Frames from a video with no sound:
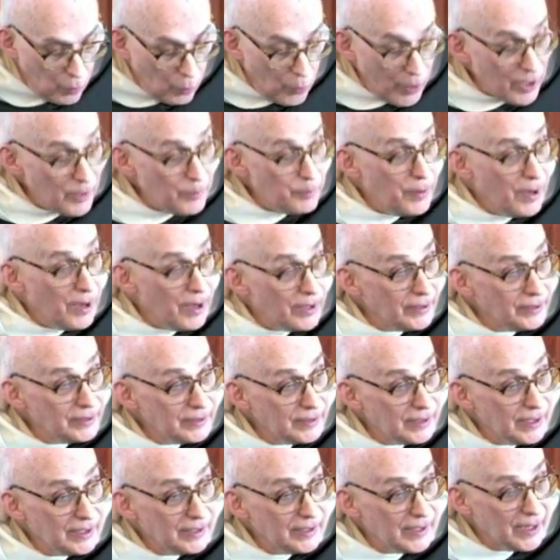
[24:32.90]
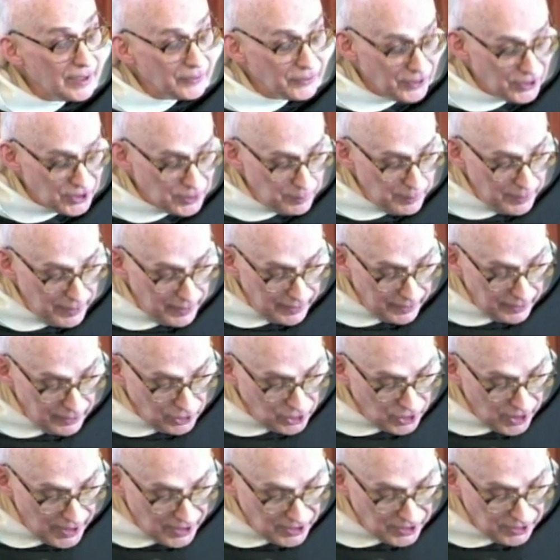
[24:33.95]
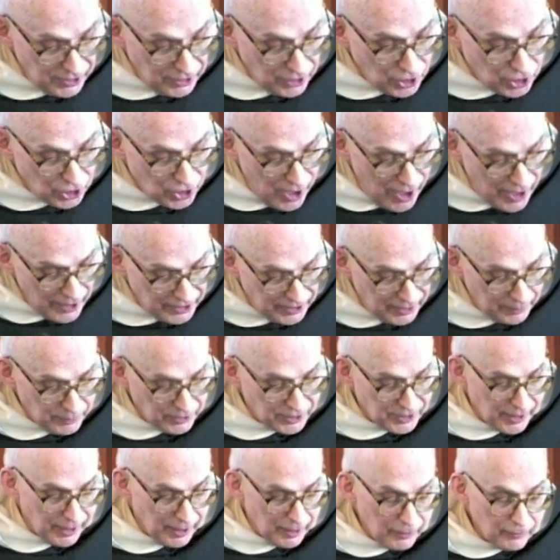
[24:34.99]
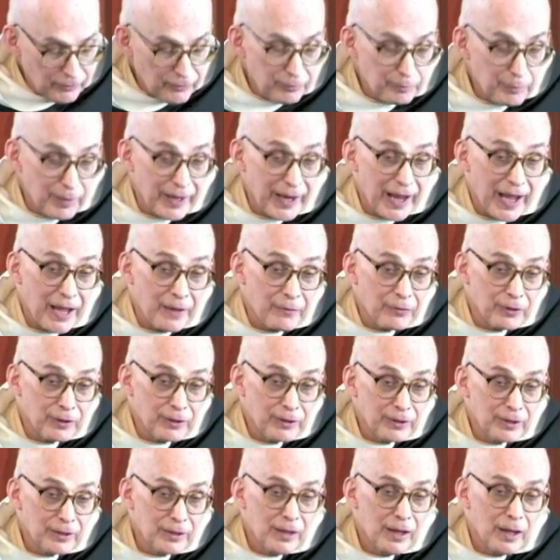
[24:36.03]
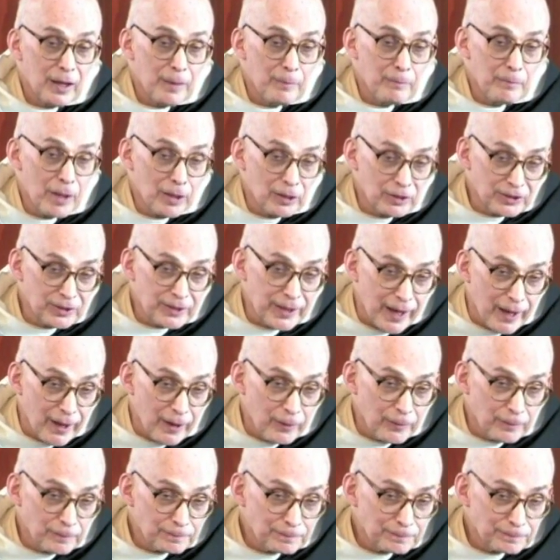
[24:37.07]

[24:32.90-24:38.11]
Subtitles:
Whereupon, at this meeting, Jason shocked himself by having a meltdown.